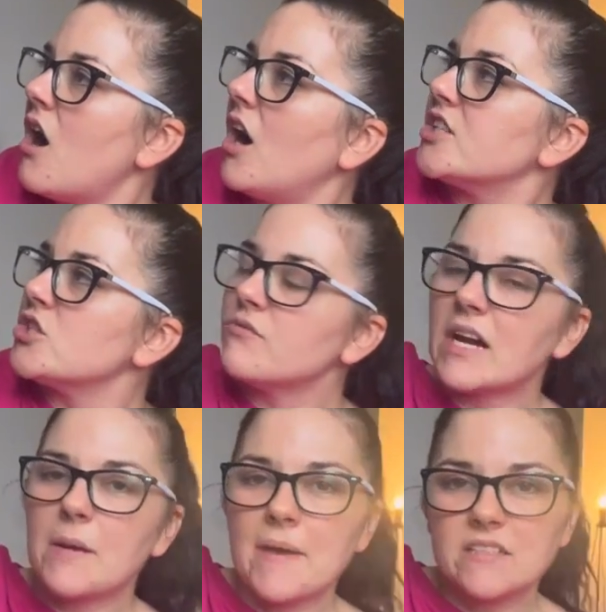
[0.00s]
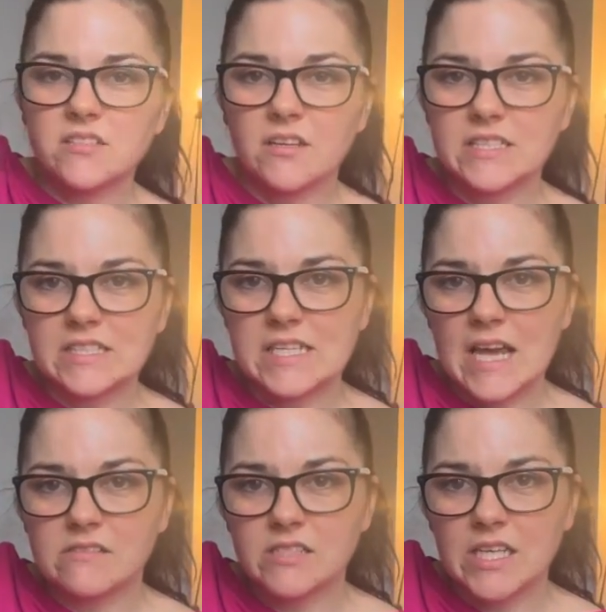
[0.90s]
I do recommend sizing
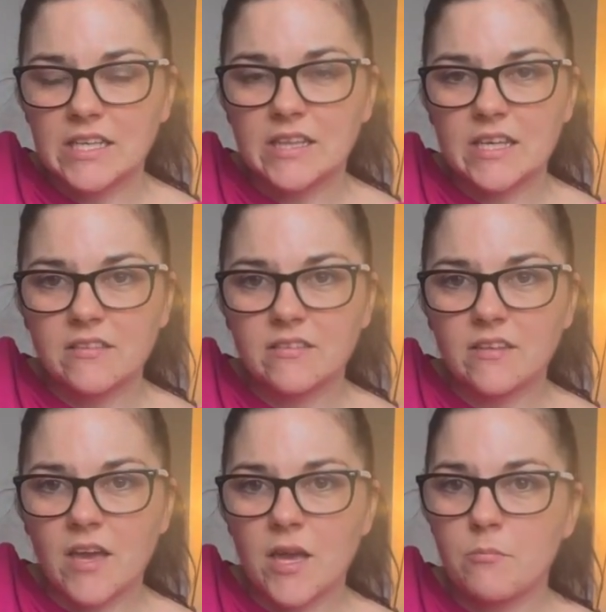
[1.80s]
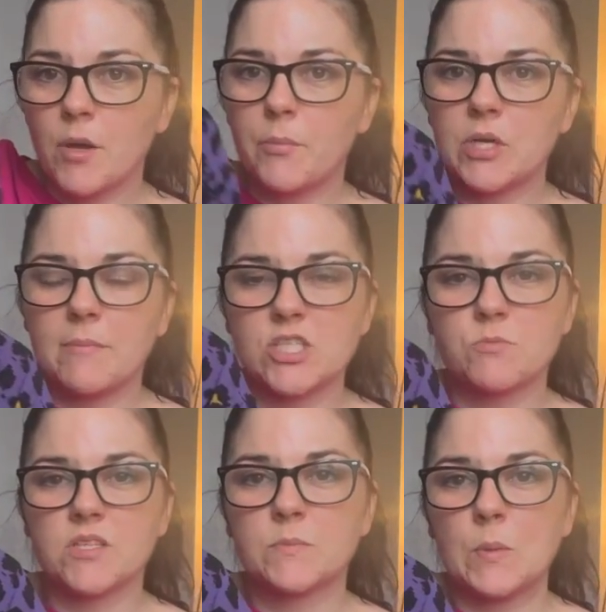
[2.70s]
down in this. My body
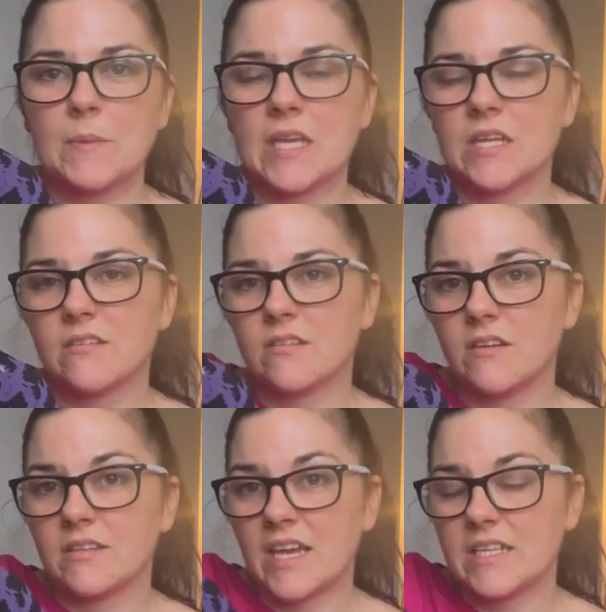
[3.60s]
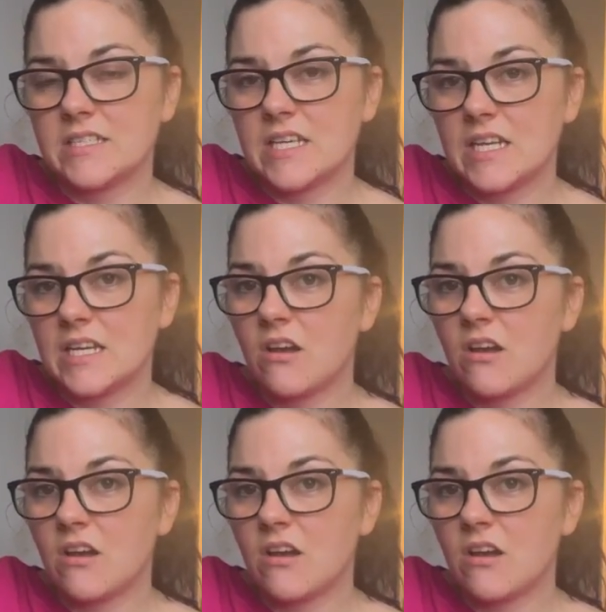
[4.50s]
measurements put me in a size 18.